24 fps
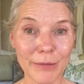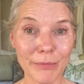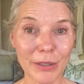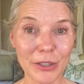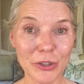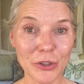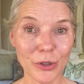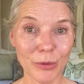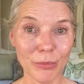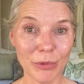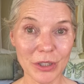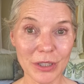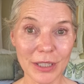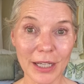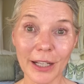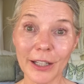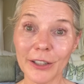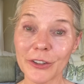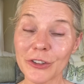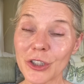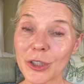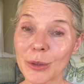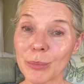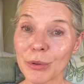my
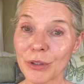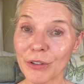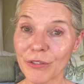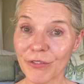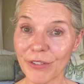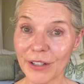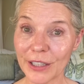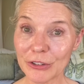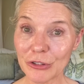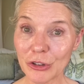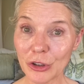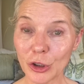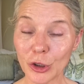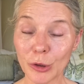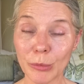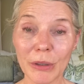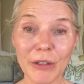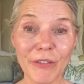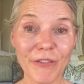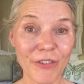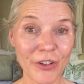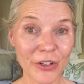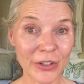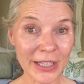dermatology professional to be
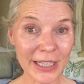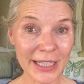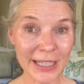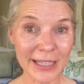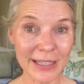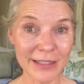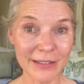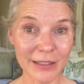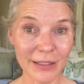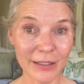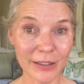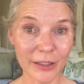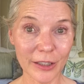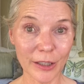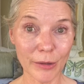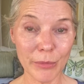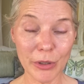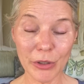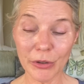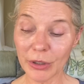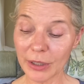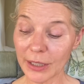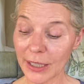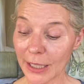very easy to
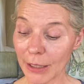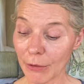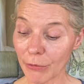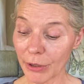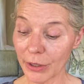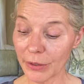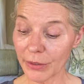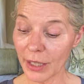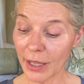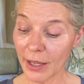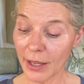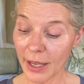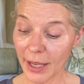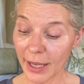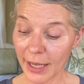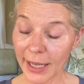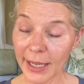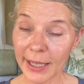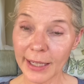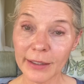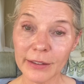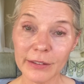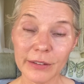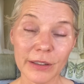communicate with,
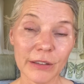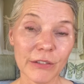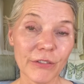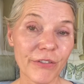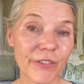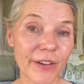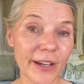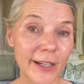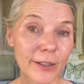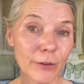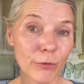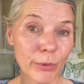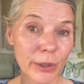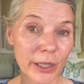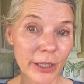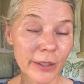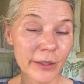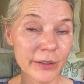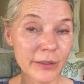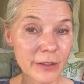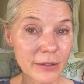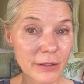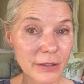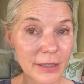and in fact, we
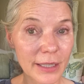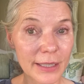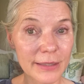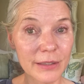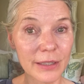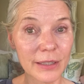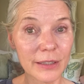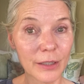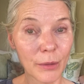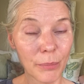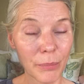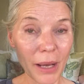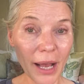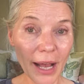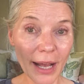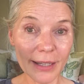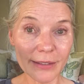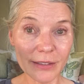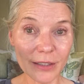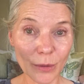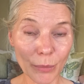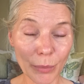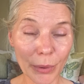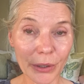are discussing the
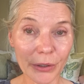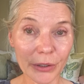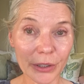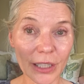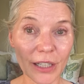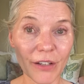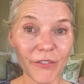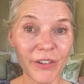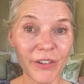possibility of